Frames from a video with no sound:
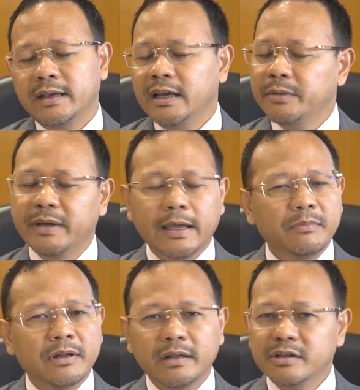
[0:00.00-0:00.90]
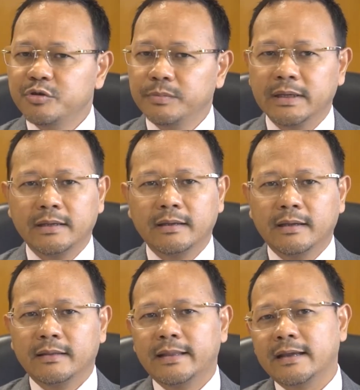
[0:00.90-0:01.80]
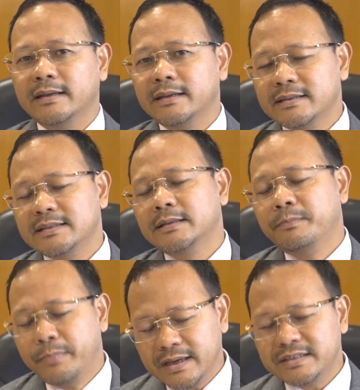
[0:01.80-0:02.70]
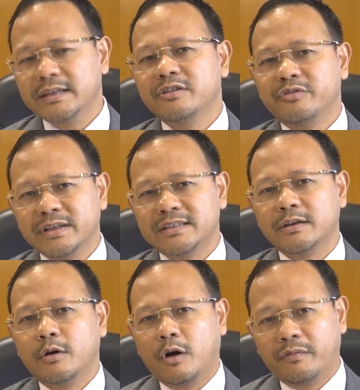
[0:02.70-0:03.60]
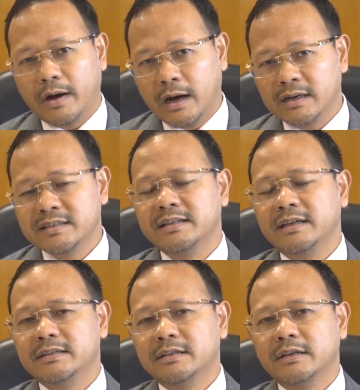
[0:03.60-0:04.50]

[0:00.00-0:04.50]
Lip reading: it became clear to me that it is in the best interest of our state